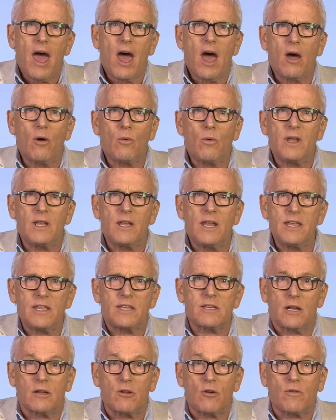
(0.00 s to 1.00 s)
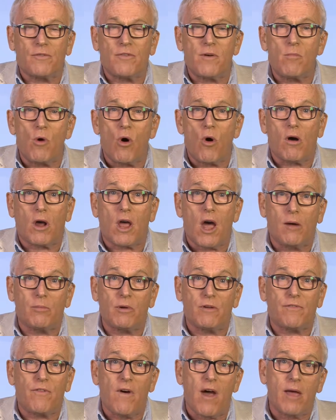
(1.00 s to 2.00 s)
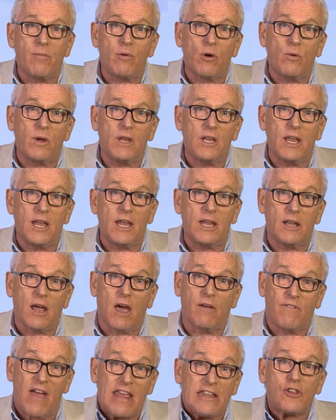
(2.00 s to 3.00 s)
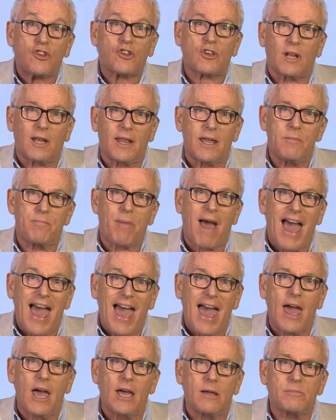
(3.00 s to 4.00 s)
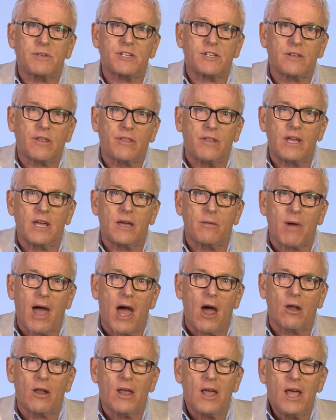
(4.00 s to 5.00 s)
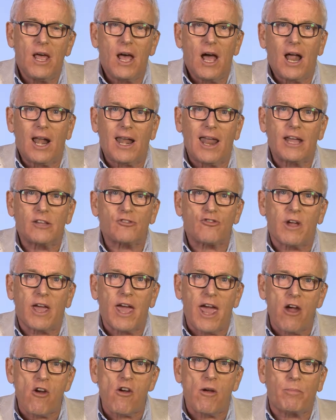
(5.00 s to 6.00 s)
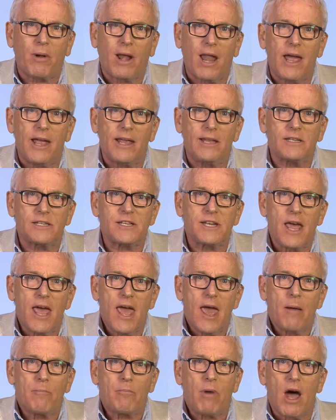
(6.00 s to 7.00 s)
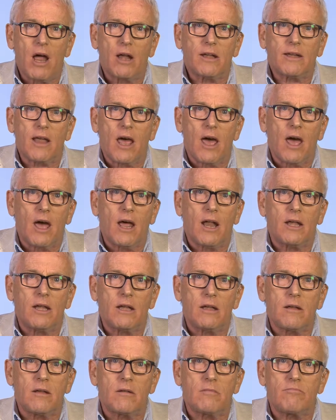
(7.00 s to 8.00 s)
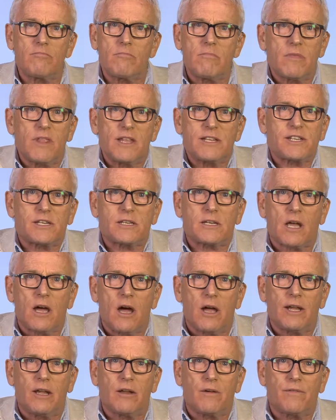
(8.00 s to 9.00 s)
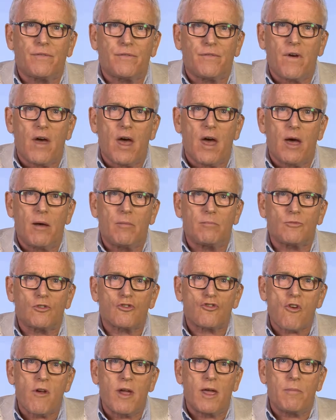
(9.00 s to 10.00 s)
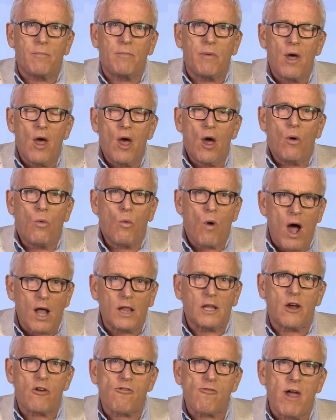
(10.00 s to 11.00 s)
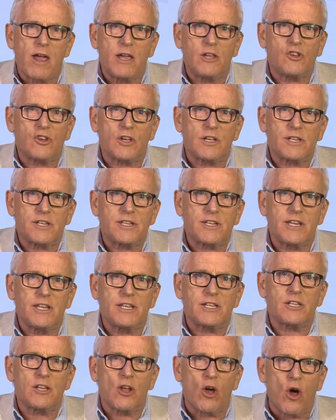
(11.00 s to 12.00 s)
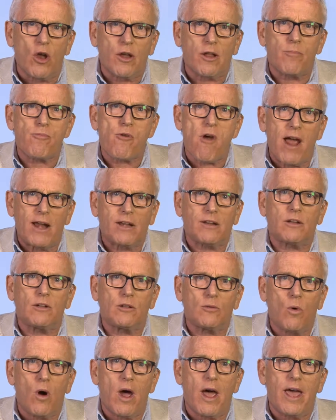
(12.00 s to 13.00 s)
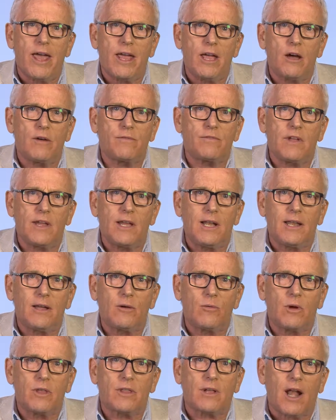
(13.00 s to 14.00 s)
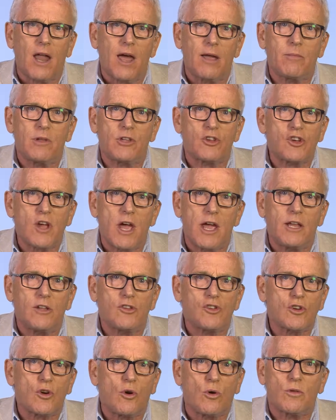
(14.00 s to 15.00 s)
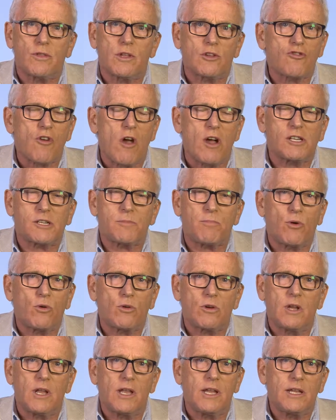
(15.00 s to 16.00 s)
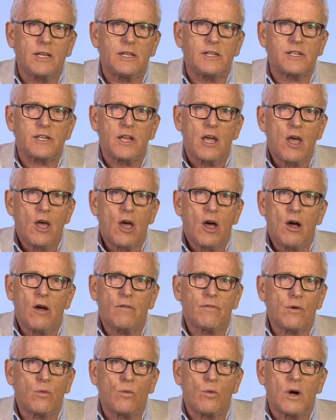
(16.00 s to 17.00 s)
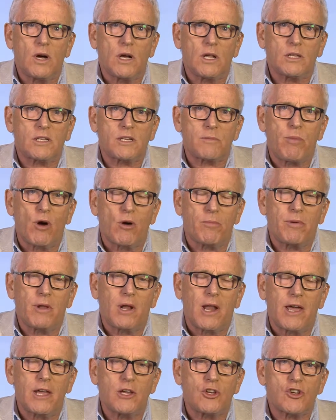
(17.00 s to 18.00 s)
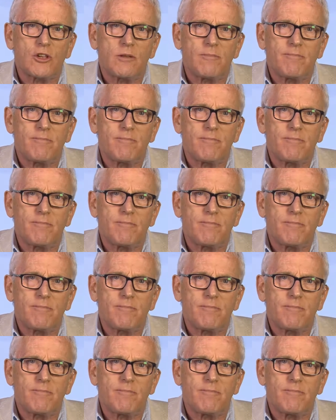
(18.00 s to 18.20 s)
We need to look for more carbon fibre. We need eventually, perhaps, to think about electric aeroplanes. But this kind of trip, while courageous, is not a practical way of dealing with climate change or the transport needs of the world's population.